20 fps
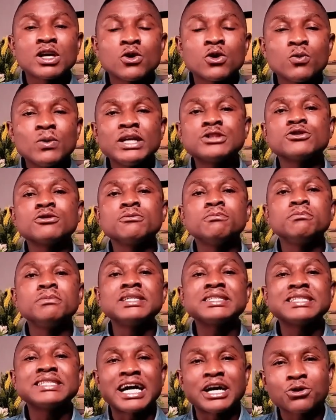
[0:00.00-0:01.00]
He went to
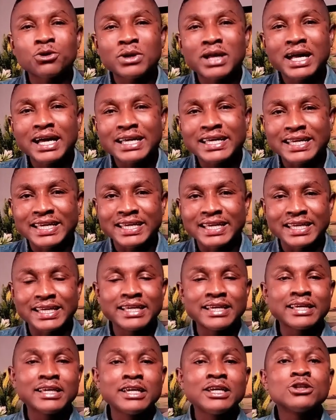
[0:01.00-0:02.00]
meet another
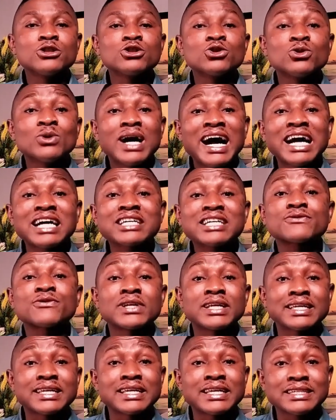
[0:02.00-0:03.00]
king to ask
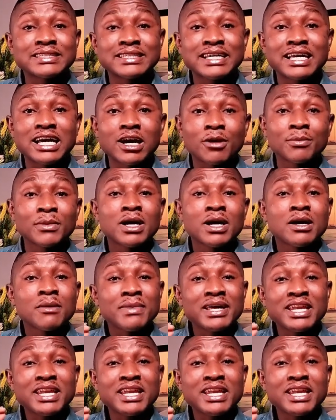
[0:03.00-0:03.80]
for the king's help.